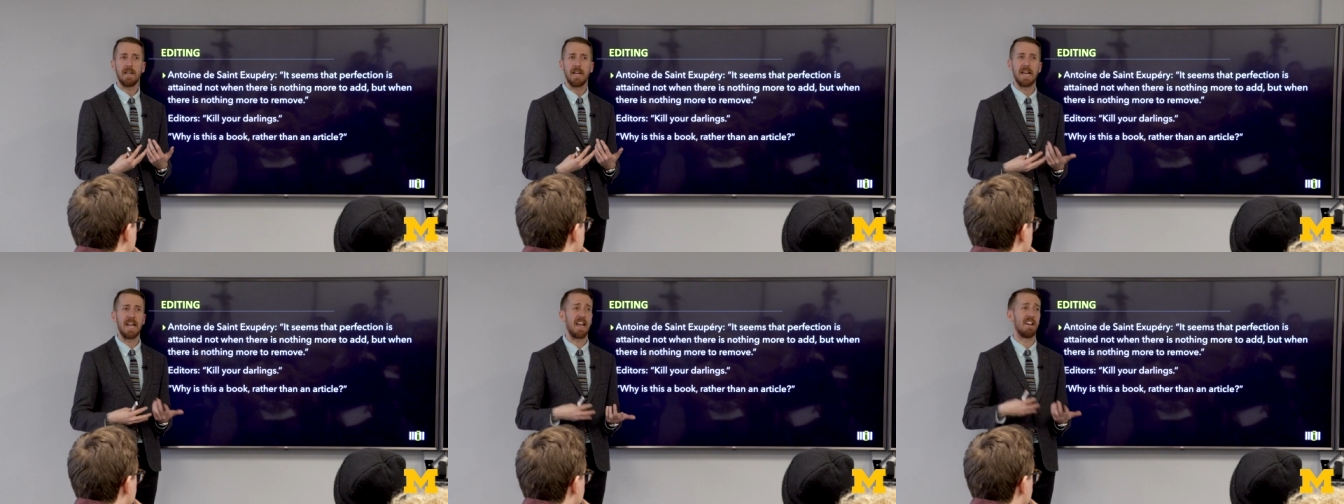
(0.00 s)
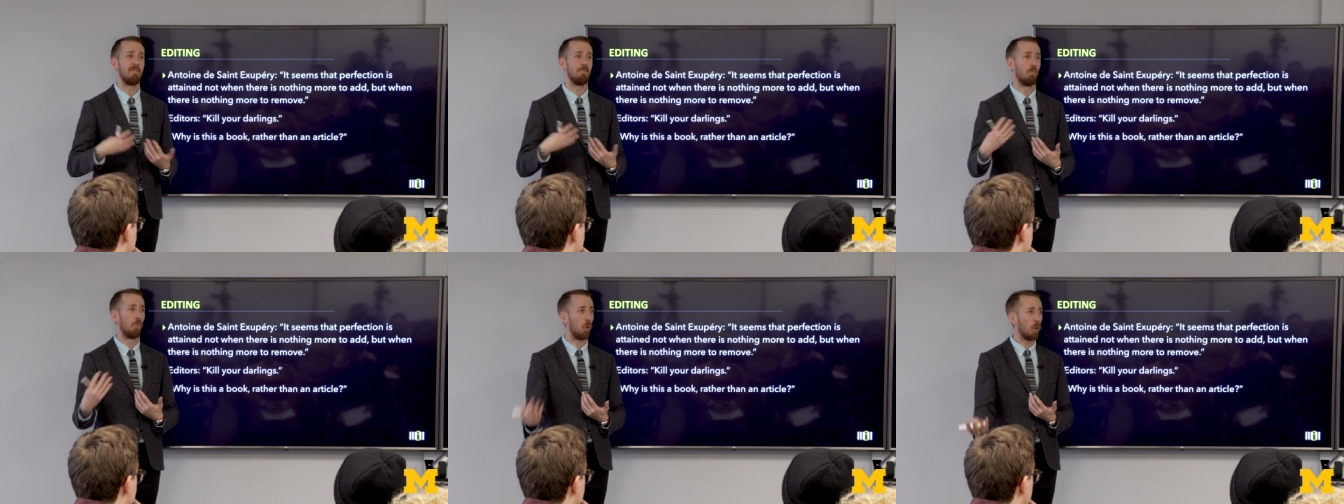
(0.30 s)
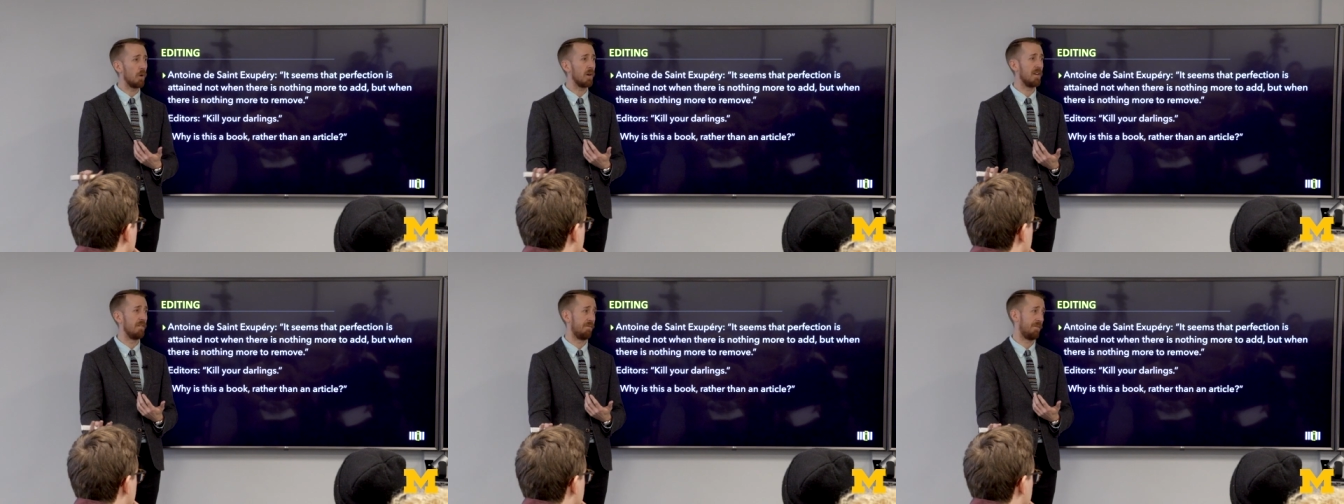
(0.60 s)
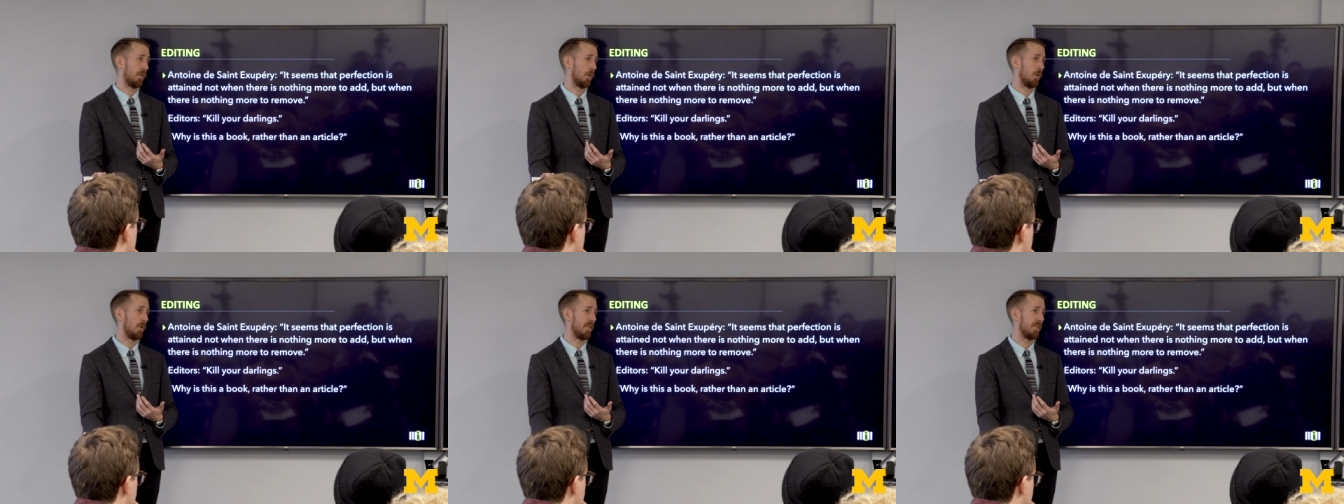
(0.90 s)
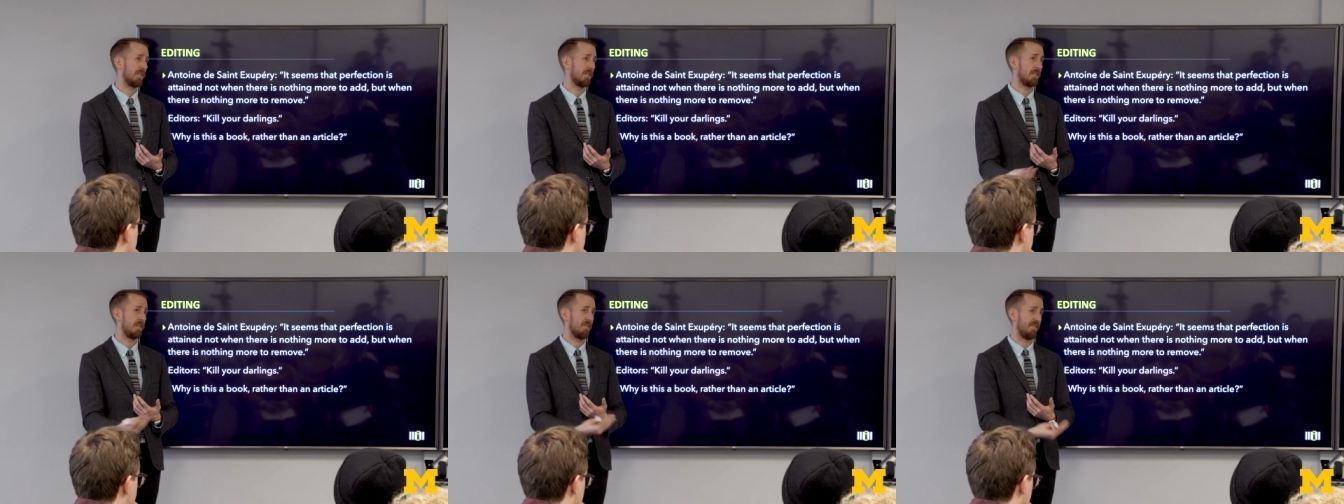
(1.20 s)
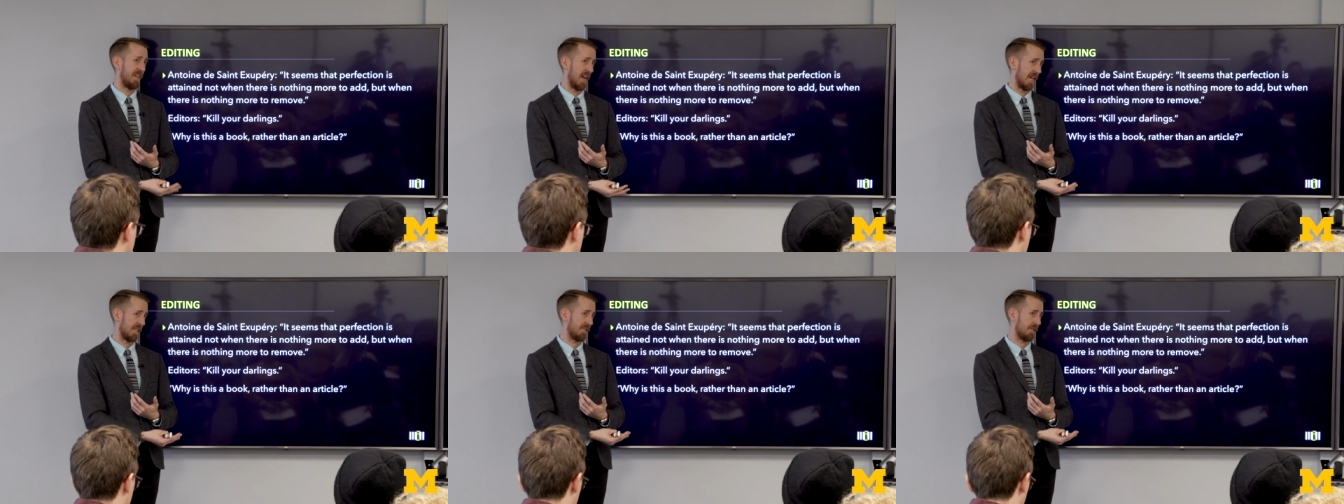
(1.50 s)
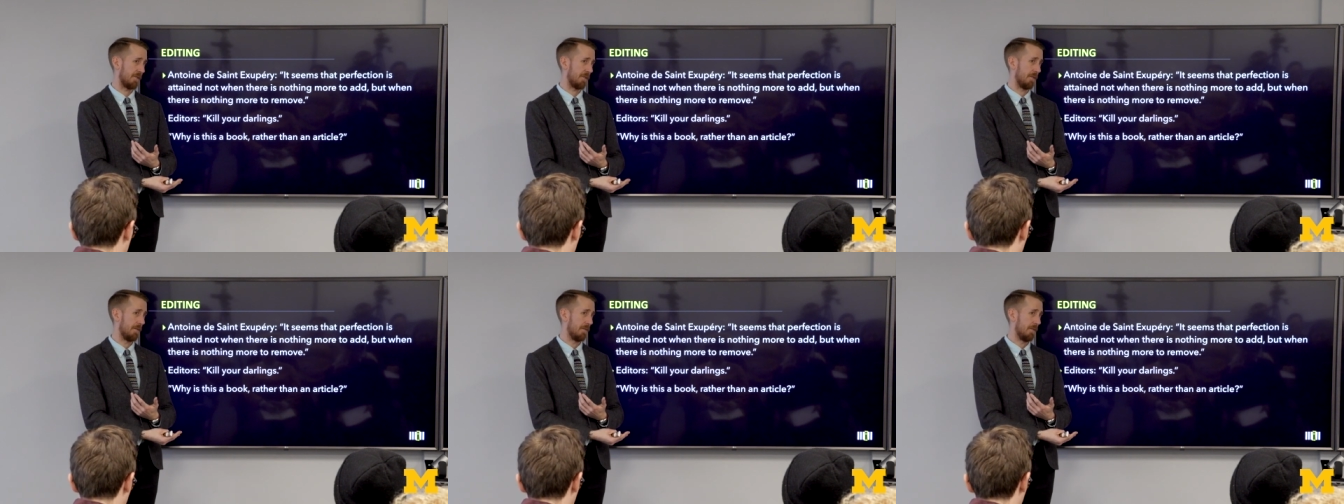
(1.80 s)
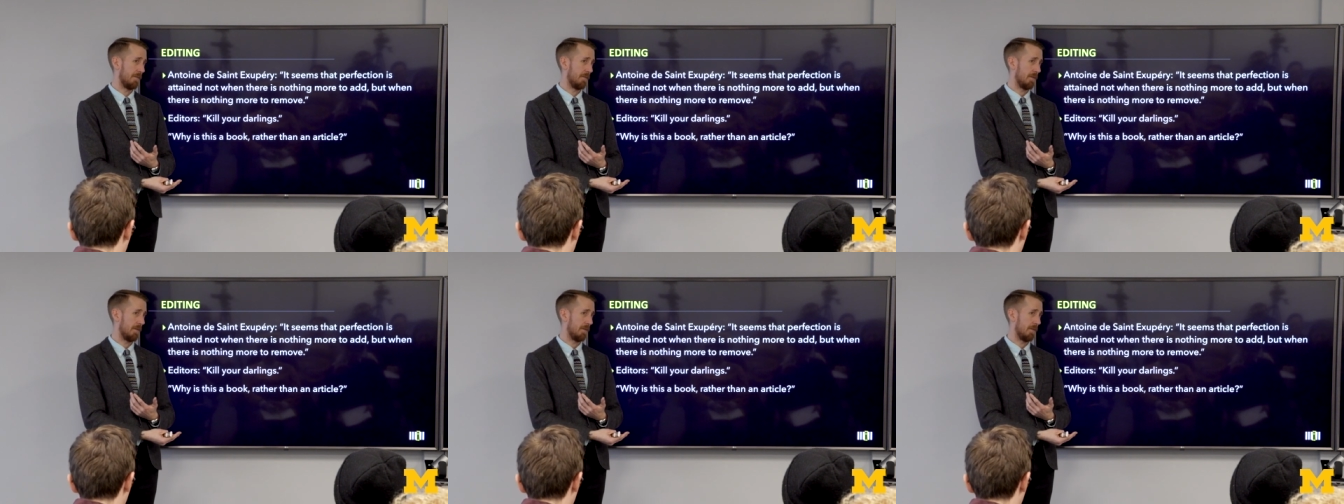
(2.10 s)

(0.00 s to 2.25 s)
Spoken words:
and have more influence faster?